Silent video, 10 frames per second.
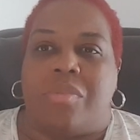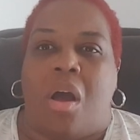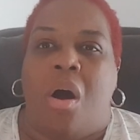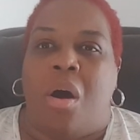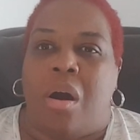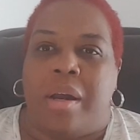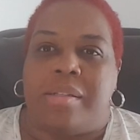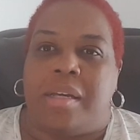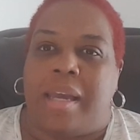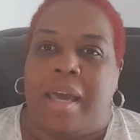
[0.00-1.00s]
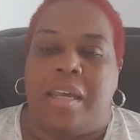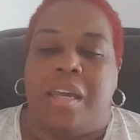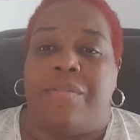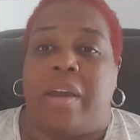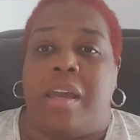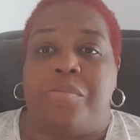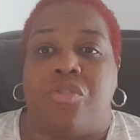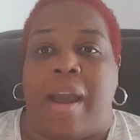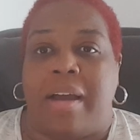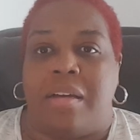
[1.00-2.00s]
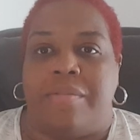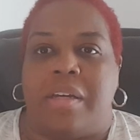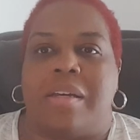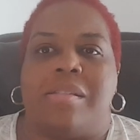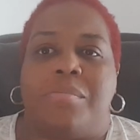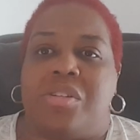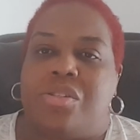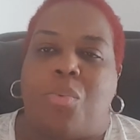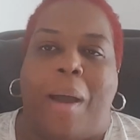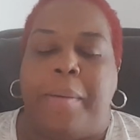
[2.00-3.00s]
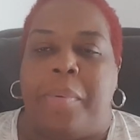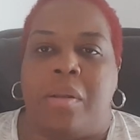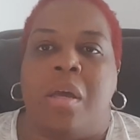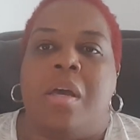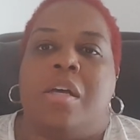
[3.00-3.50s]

hard to kind of even keep track of it because I'm just swiping.